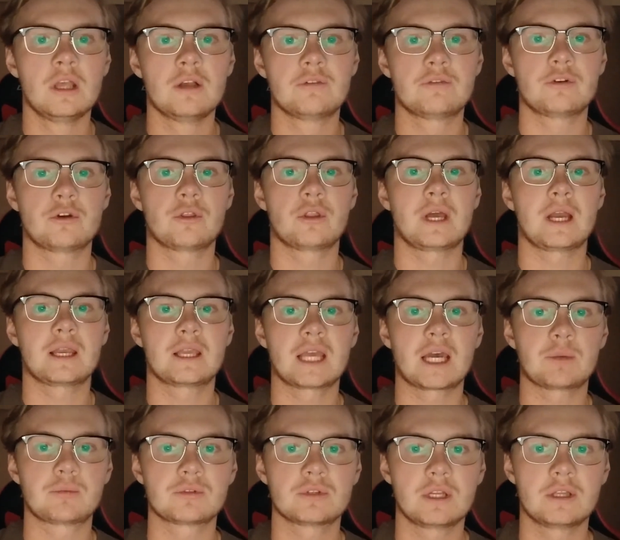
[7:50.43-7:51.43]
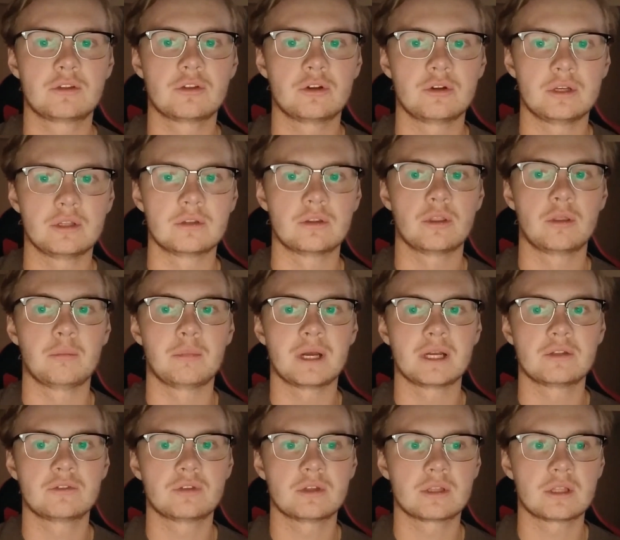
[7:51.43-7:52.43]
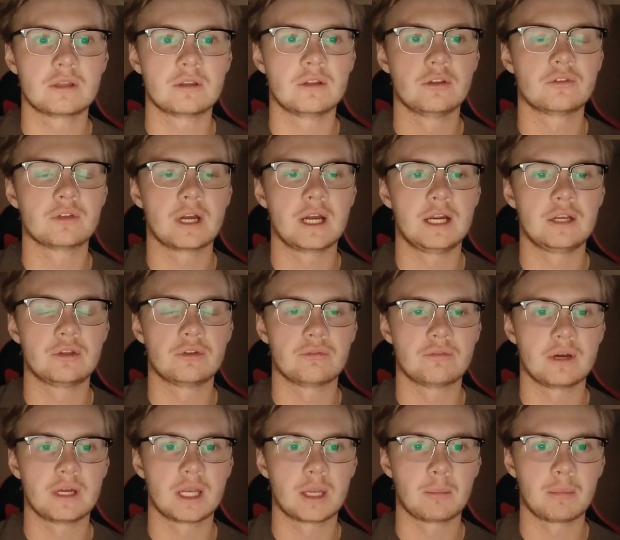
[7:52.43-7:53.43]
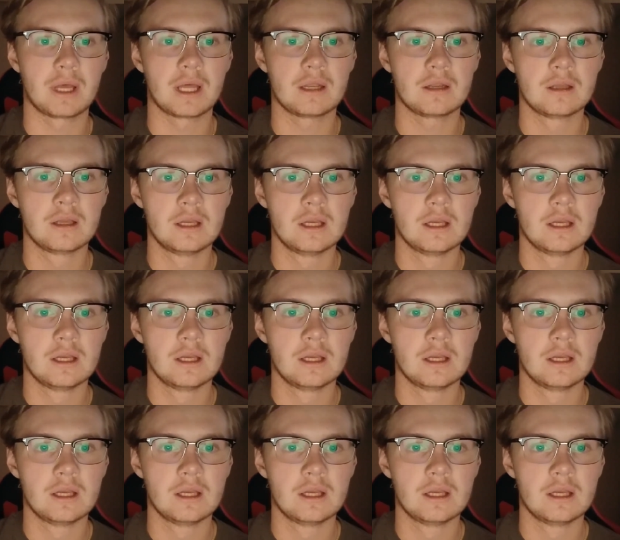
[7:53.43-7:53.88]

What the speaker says: further encapsulates her into the mindset and desire to find a man.